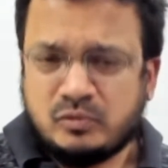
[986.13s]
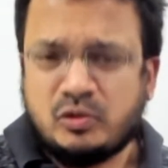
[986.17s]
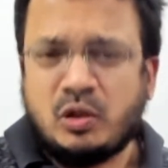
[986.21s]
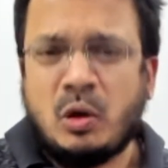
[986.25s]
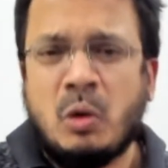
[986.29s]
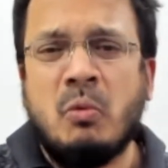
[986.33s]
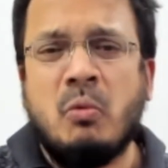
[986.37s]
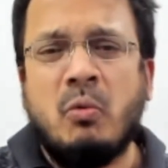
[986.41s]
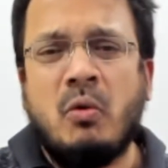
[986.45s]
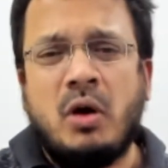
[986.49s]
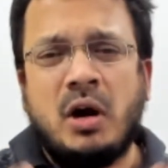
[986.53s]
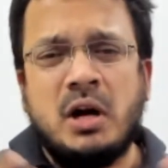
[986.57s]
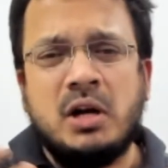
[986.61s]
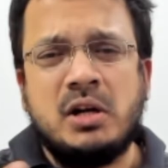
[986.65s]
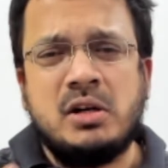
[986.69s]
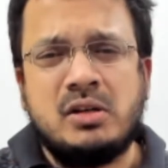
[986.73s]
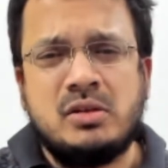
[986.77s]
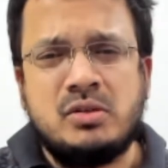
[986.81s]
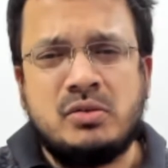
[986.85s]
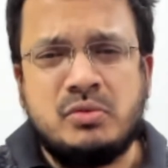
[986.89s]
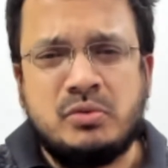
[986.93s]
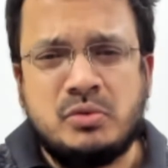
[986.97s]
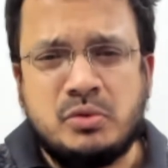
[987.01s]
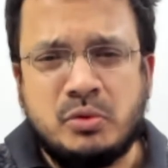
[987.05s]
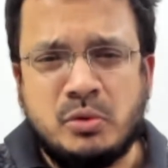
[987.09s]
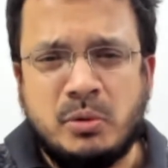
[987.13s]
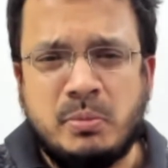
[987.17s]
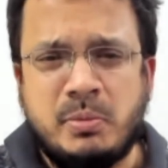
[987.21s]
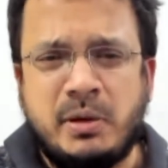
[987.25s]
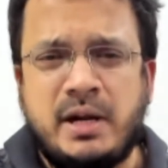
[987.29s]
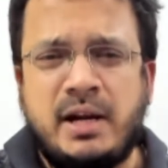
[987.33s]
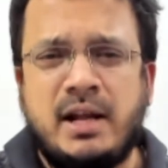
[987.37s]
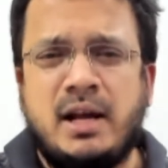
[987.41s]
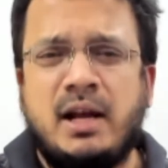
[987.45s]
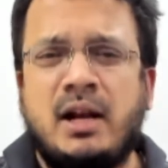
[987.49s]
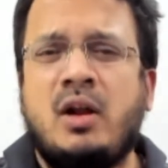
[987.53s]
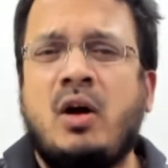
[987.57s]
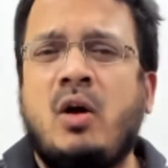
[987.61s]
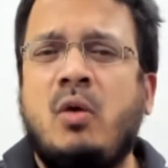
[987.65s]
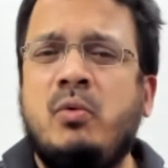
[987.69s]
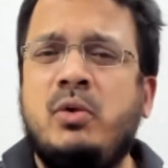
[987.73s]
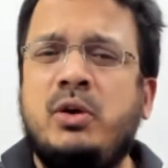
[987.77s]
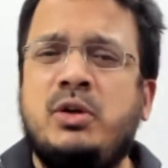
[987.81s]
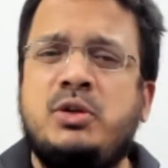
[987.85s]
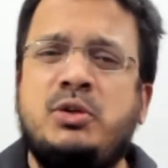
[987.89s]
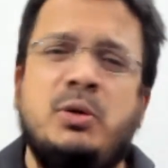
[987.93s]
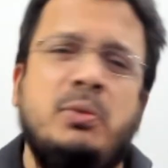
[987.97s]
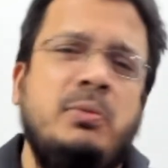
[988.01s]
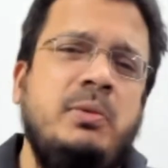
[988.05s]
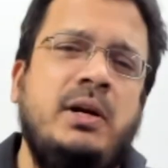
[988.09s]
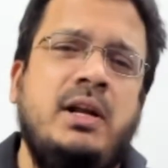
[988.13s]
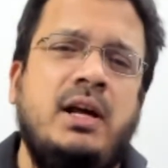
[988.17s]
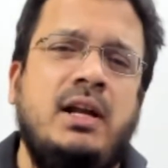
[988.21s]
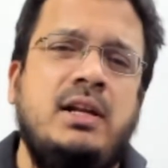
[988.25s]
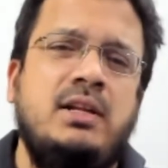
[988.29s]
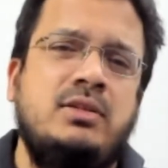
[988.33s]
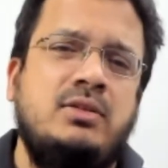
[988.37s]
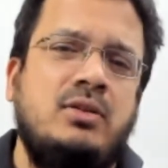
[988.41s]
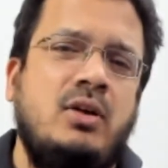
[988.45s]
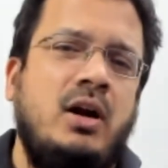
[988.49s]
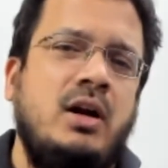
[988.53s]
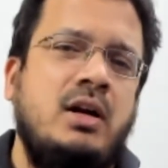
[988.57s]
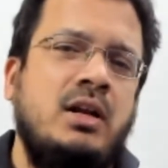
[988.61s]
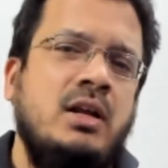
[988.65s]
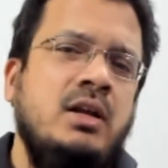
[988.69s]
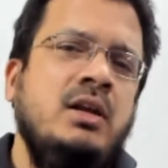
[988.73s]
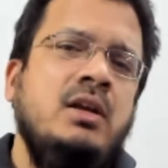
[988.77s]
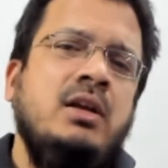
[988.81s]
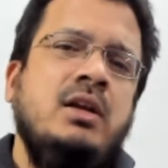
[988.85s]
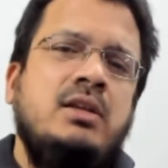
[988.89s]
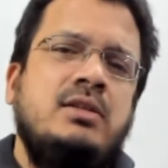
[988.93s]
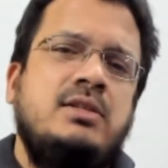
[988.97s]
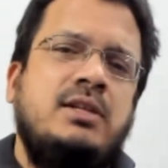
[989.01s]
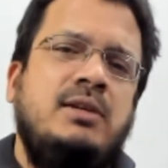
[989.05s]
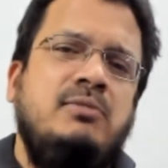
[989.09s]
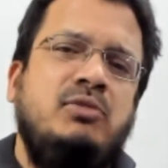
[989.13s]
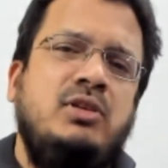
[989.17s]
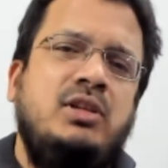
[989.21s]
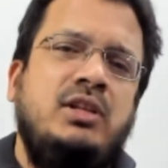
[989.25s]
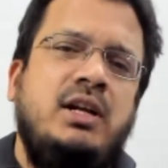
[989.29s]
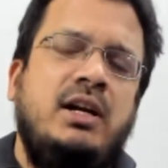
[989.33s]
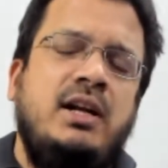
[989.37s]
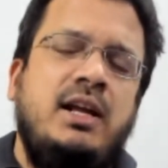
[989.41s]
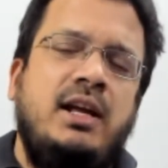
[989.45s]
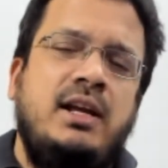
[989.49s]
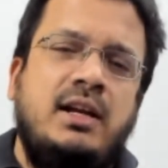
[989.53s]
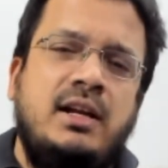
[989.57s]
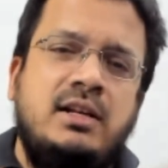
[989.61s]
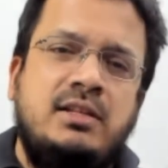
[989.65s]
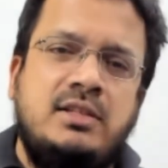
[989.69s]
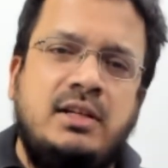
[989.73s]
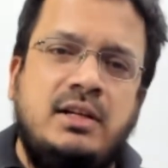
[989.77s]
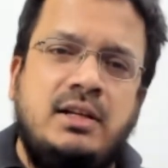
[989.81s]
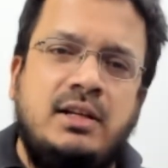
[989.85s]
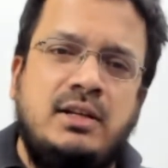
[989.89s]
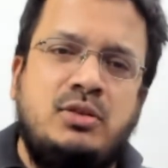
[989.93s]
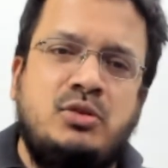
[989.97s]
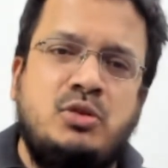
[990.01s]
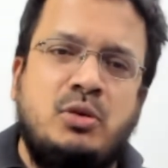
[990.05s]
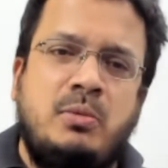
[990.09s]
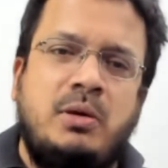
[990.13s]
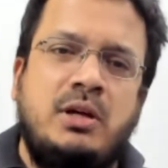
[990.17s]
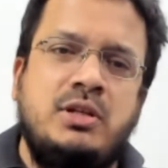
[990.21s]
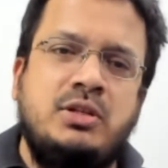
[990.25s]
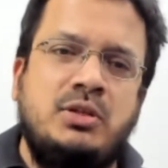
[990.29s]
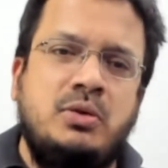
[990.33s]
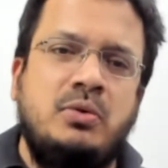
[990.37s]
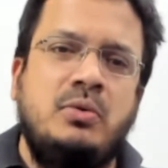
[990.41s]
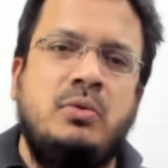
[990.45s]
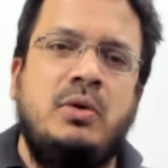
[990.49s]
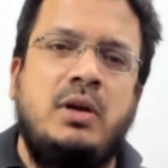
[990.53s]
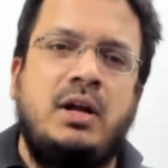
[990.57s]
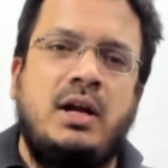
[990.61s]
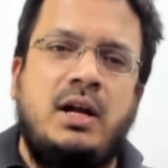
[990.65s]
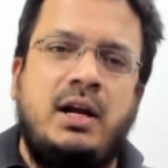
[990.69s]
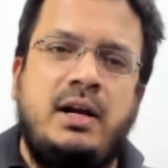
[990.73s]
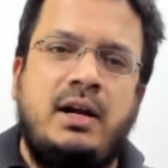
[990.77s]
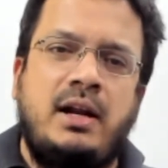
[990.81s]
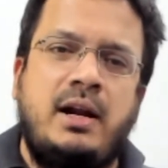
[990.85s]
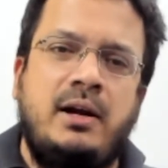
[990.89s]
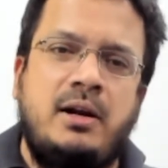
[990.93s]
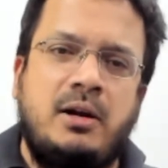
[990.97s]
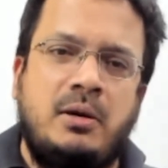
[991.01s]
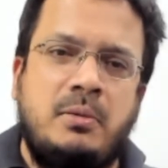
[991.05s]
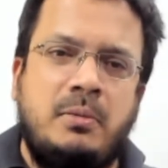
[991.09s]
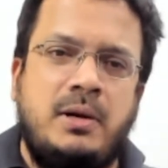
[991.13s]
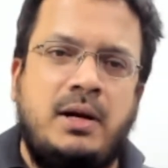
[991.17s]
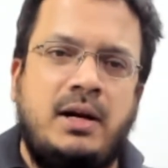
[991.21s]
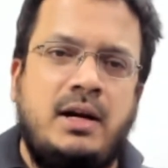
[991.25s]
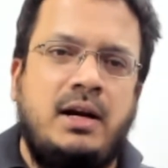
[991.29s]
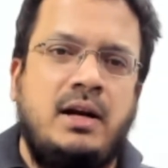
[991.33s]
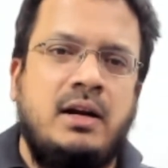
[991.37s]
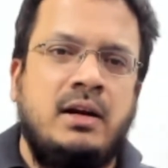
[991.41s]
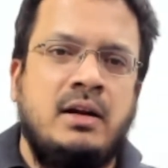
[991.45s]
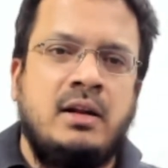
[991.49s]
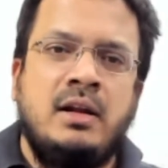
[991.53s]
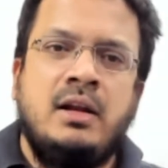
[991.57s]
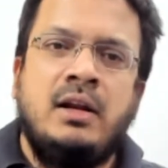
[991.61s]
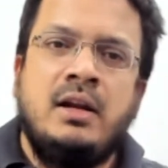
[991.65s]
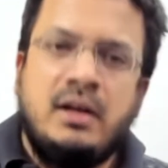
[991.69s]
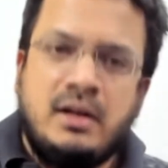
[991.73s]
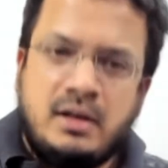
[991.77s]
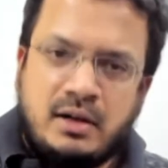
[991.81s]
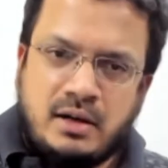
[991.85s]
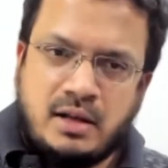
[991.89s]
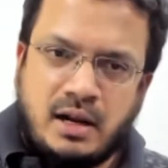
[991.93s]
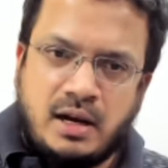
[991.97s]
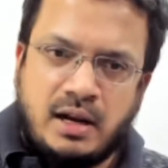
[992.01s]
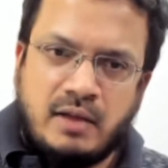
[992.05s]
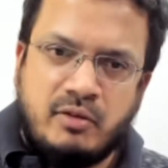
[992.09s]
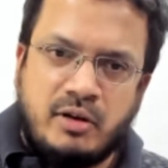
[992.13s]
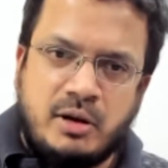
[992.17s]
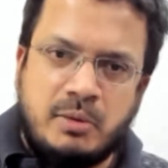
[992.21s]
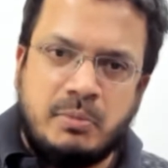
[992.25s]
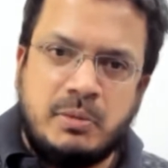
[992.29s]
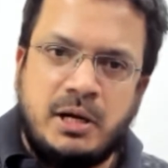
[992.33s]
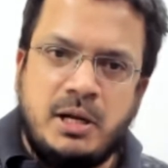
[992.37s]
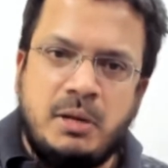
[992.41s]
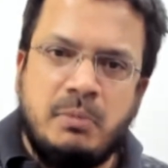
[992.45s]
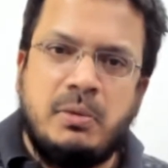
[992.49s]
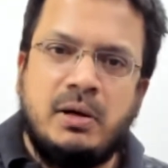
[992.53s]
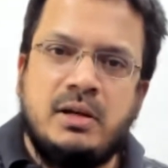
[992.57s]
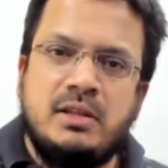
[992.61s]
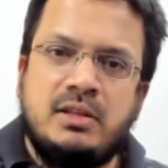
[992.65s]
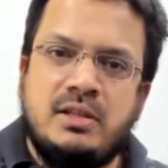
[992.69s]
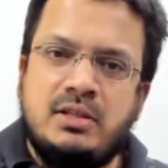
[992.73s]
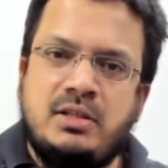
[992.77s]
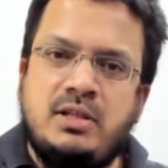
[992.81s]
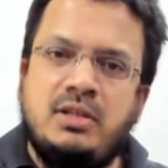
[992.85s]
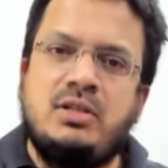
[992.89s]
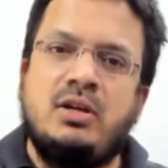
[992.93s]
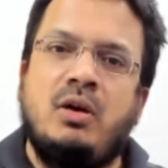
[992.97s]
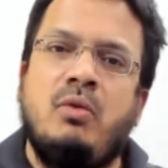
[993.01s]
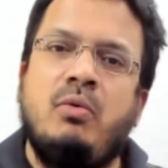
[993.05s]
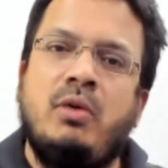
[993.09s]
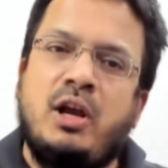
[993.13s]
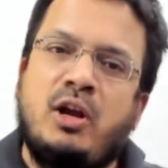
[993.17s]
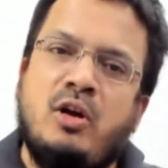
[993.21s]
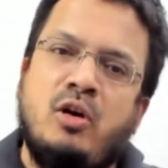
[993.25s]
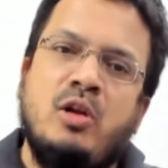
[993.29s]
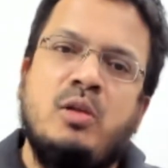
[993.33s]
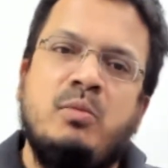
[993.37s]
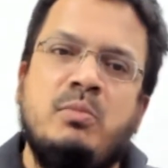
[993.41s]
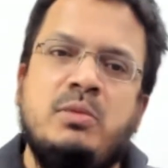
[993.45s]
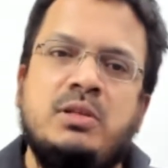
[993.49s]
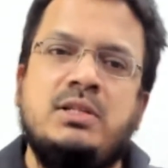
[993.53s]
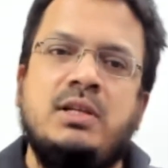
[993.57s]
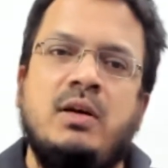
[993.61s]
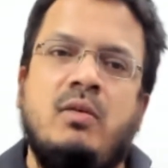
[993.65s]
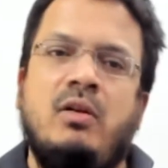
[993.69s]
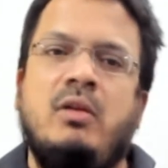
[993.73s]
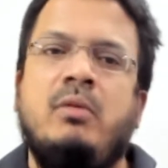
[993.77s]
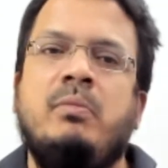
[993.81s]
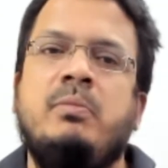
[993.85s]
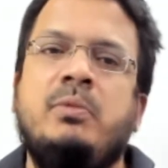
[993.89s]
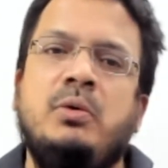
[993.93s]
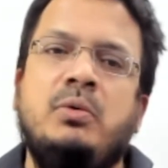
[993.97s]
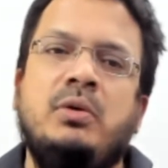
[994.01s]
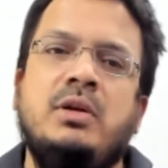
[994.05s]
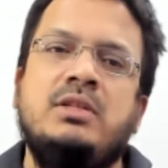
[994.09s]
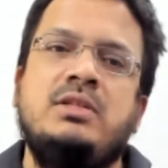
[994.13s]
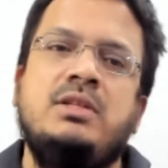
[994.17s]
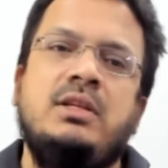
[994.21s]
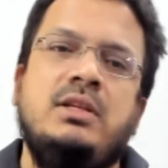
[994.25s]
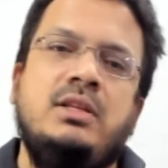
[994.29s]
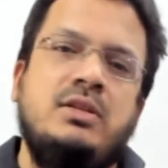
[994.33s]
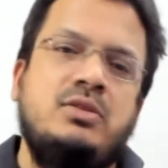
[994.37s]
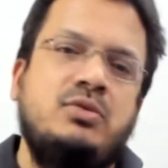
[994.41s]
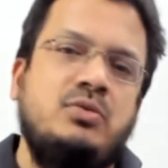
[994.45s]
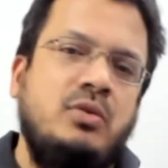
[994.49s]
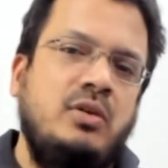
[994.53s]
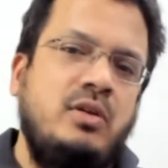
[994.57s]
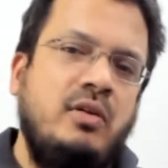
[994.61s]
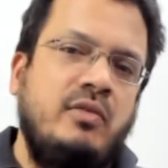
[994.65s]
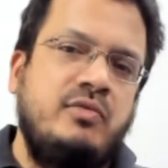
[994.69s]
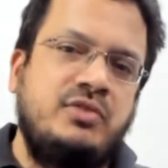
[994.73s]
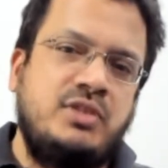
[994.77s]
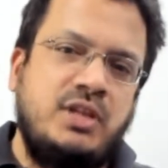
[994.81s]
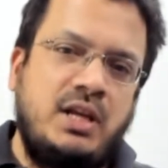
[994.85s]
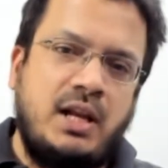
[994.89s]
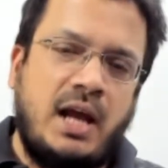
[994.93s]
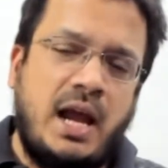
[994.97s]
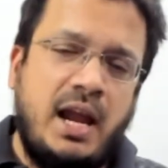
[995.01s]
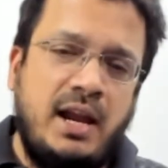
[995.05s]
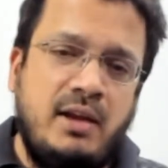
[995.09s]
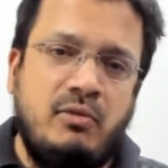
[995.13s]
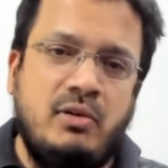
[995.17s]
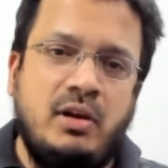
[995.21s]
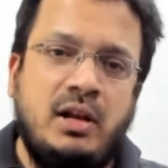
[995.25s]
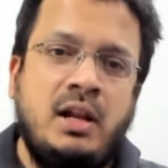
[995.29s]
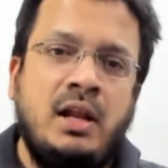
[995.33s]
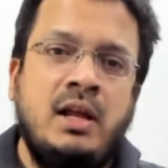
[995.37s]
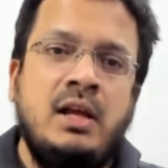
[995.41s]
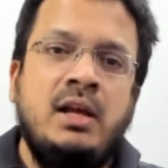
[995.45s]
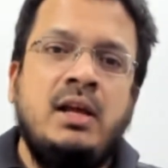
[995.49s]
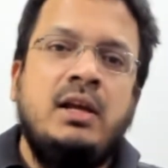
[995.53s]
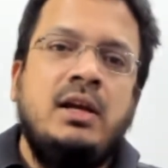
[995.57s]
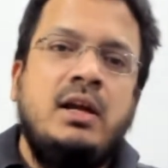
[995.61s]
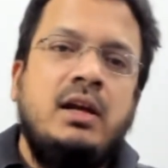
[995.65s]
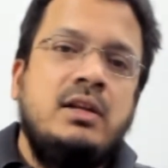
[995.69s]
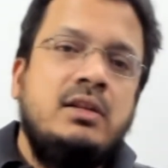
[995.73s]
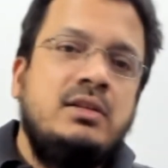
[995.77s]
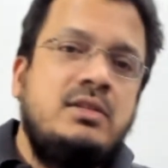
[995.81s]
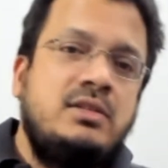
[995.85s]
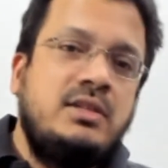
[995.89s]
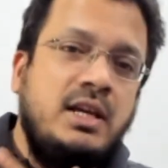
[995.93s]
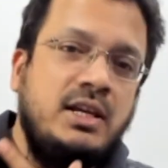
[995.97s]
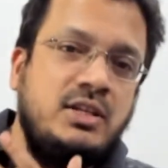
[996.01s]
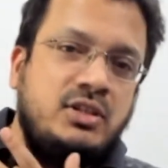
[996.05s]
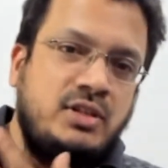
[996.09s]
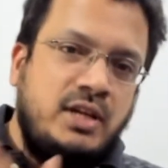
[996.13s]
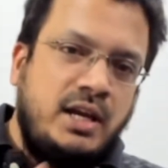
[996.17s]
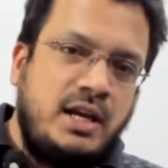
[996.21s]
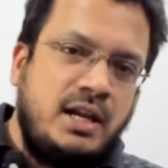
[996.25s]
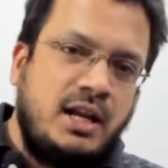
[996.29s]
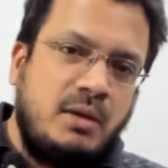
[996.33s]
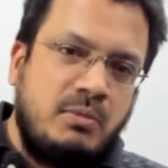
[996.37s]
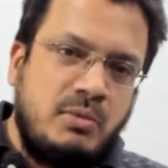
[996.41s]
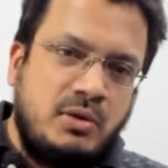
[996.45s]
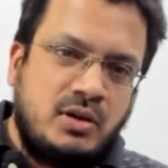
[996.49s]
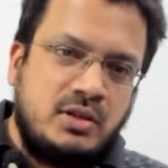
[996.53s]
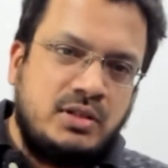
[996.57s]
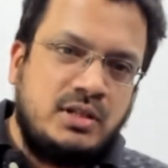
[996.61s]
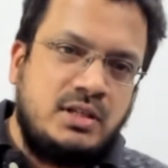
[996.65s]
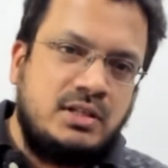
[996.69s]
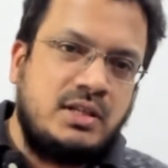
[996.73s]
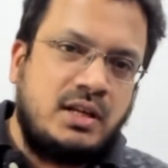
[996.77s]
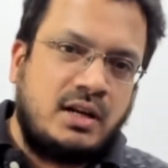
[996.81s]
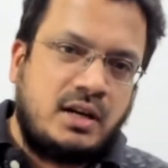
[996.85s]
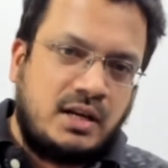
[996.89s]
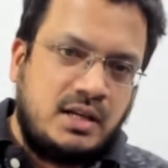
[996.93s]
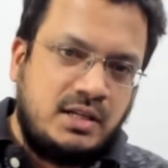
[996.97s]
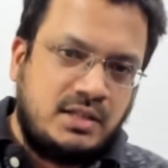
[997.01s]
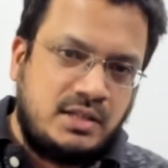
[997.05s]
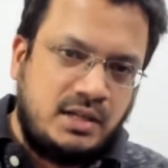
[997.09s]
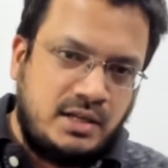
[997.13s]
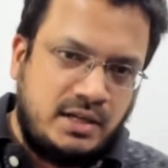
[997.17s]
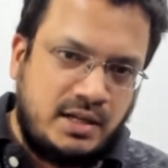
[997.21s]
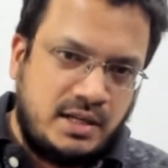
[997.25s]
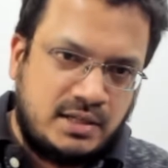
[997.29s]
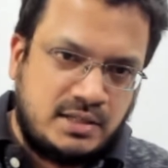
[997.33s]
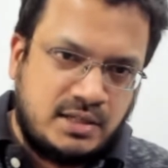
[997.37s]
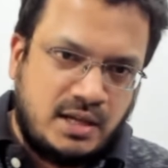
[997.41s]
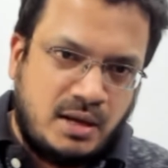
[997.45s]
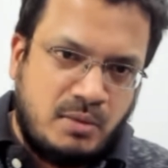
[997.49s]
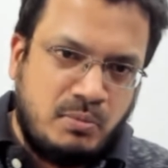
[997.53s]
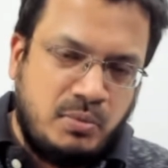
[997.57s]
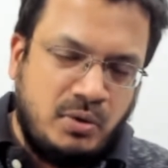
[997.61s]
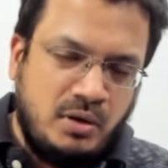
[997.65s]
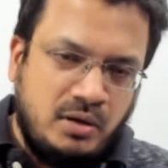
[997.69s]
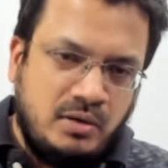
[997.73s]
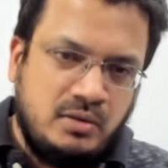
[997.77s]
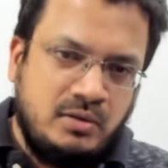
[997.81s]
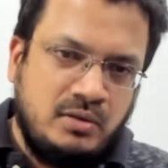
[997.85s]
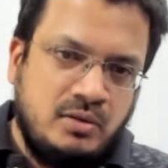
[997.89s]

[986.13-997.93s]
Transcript: What should be done, how it should be done is not something that I can sit in Somaji Goda and Hyderabad and tell everybody, but this is how economies develop. You can see the story of China. I will say China because it's a recent example.